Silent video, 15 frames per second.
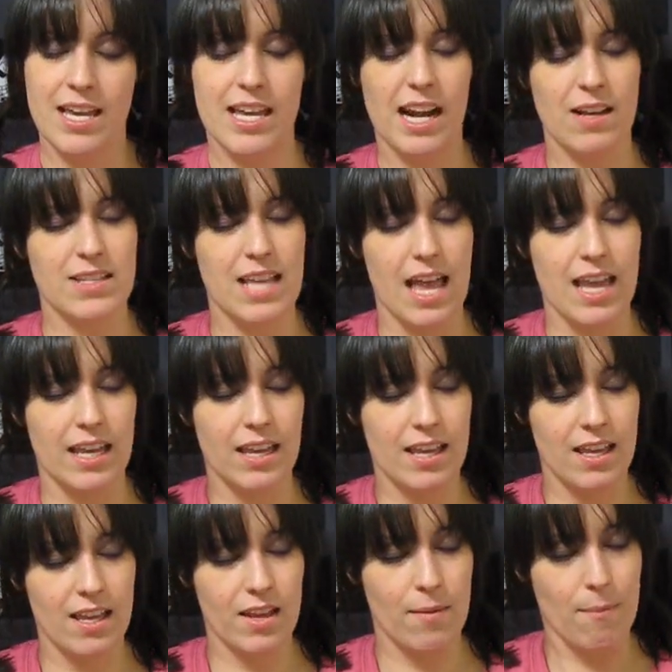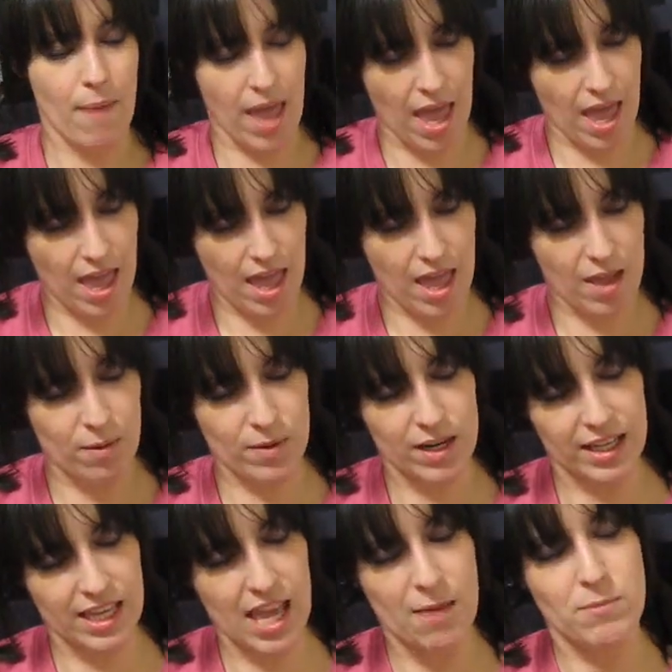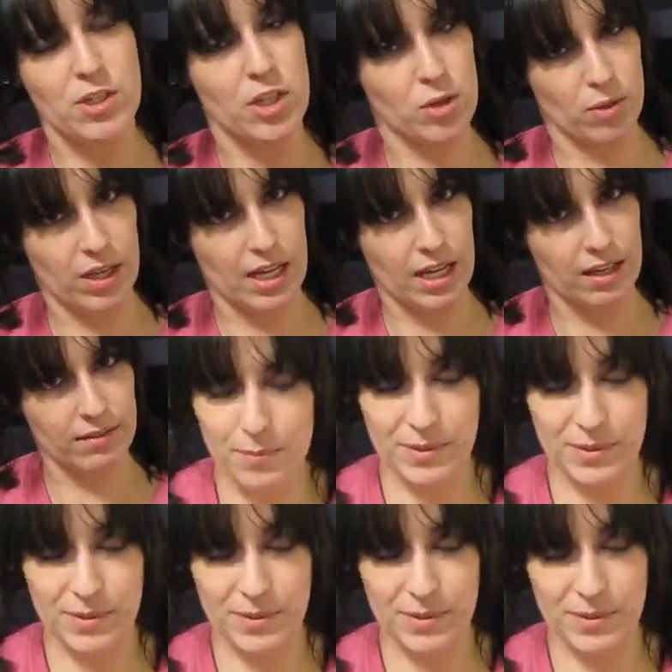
and I was like, meh, when it came to Yukina.